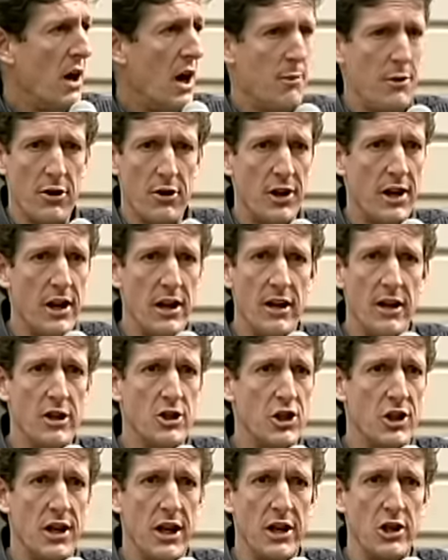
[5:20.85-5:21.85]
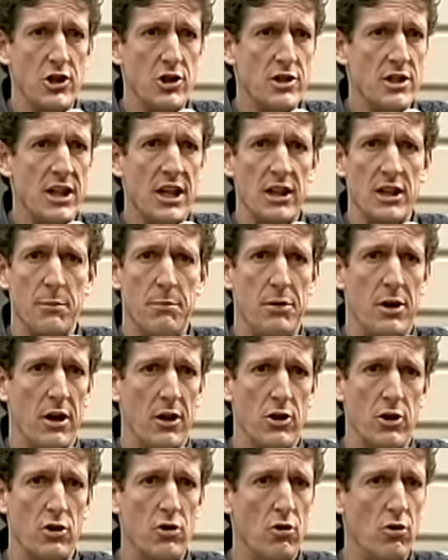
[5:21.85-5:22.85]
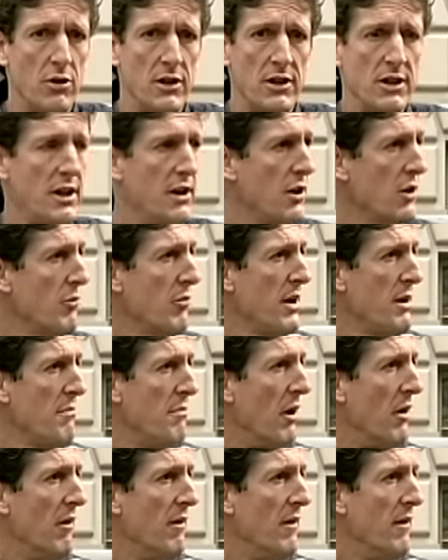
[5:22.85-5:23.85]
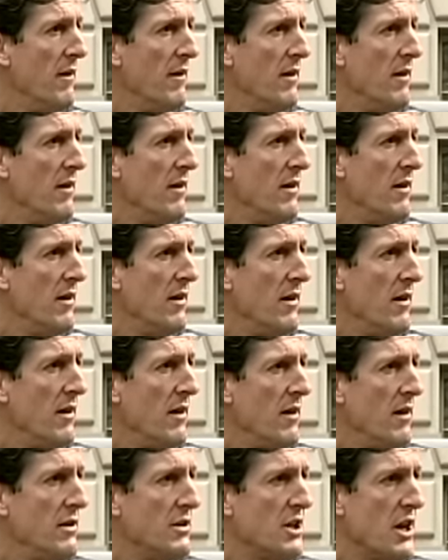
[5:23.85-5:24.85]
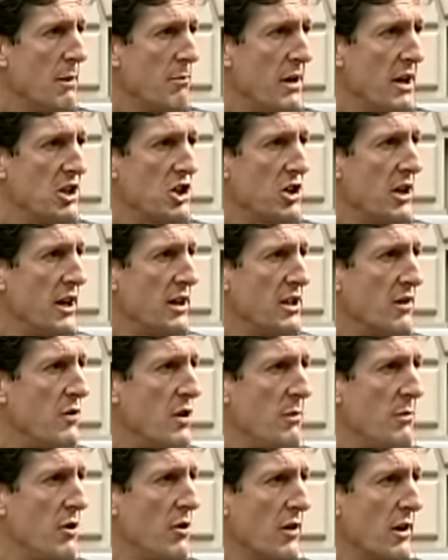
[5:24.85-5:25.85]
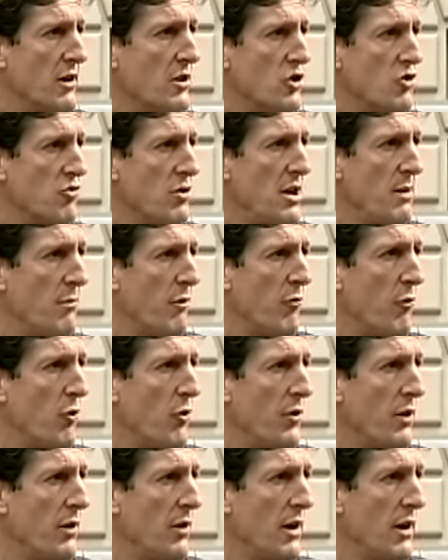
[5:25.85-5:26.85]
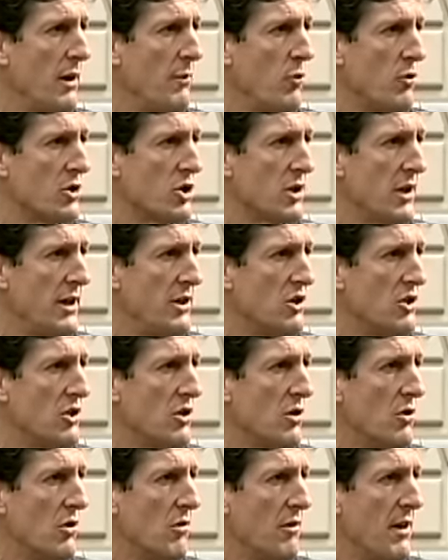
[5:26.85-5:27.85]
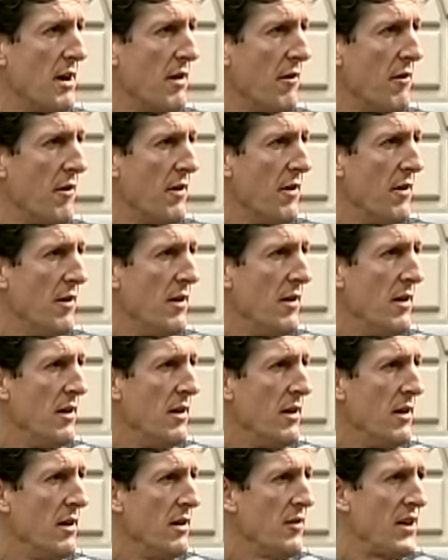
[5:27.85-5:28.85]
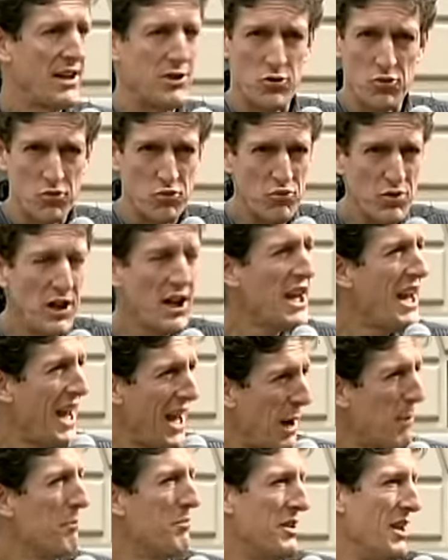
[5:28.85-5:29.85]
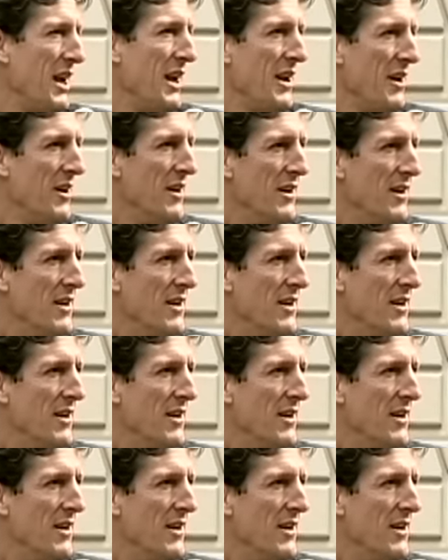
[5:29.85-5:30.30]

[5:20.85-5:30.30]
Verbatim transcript: I'm here to get an education, to get the pot of the gold at the end of the rainbow, to get my slice of the American dream before there are not any more slices to go around. That's really empty.